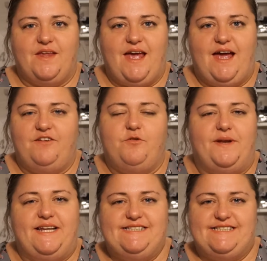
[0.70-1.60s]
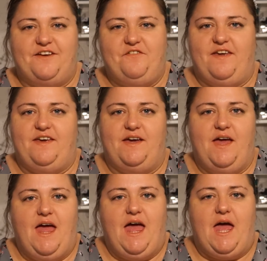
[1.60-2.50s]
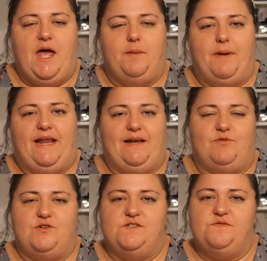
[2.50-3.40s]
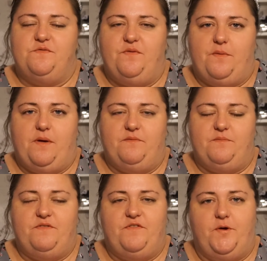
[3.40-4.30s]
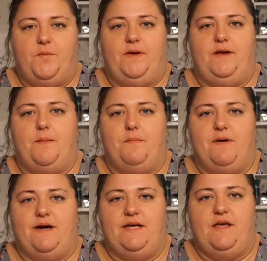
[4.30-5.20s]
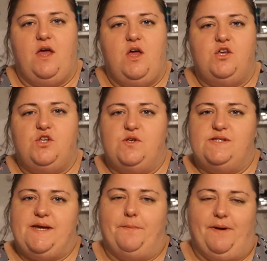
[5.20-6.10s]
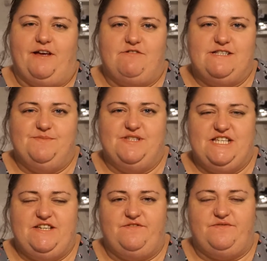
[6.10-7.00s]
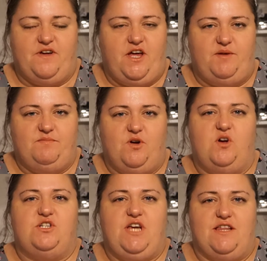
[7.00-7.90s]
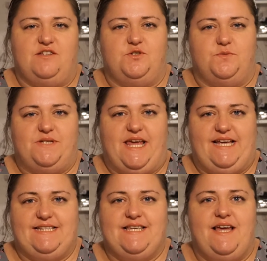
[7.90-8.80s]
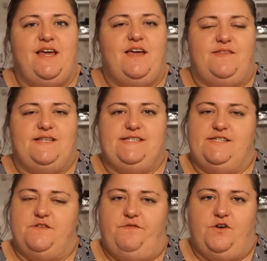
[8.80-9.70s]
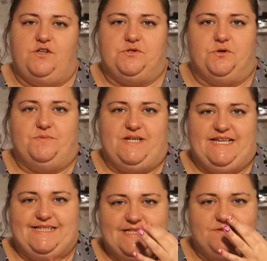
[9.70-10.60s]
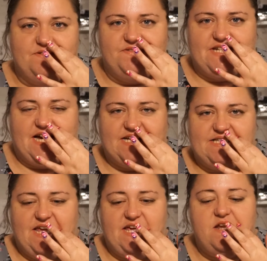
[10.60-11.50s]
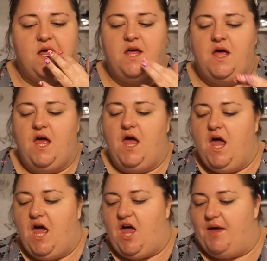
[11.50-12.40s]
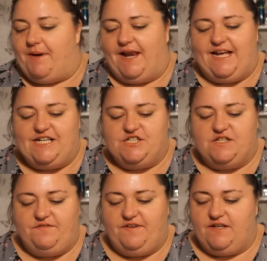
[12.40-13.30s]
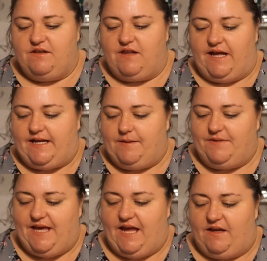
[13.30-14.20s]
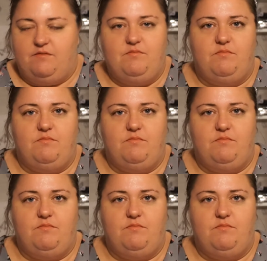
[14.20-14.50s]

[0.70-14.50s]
Hi everybody, Steph here, and I'm going to be filming my Use 10 by Christmas Eve challenge update. This is the first update since we've started, and I actually feel like I'm getting